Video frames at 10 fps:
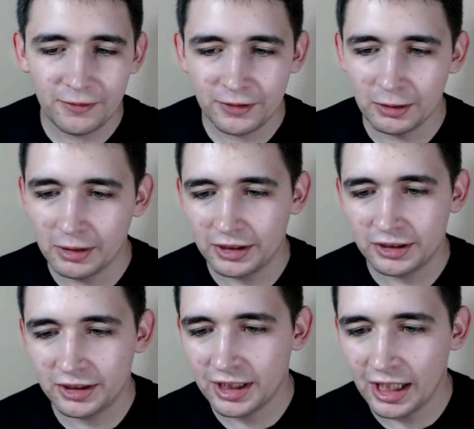So
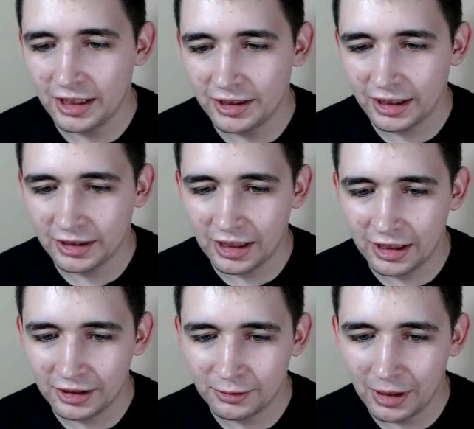let's try it
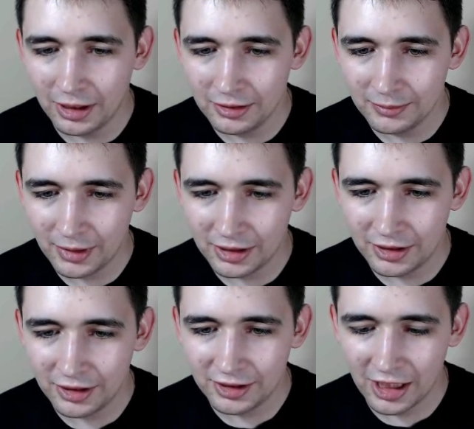as well, but
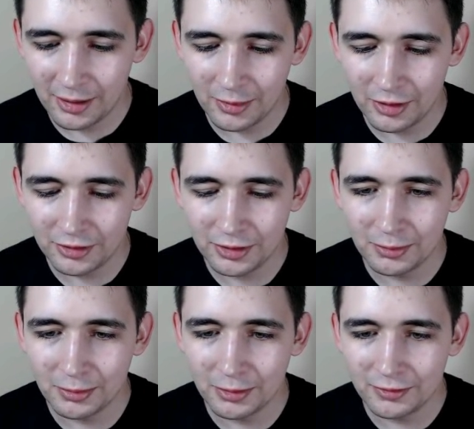this time
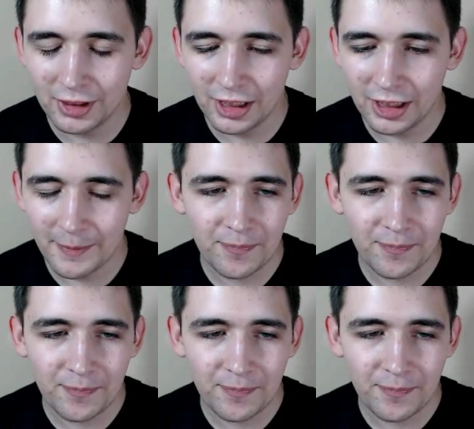also with the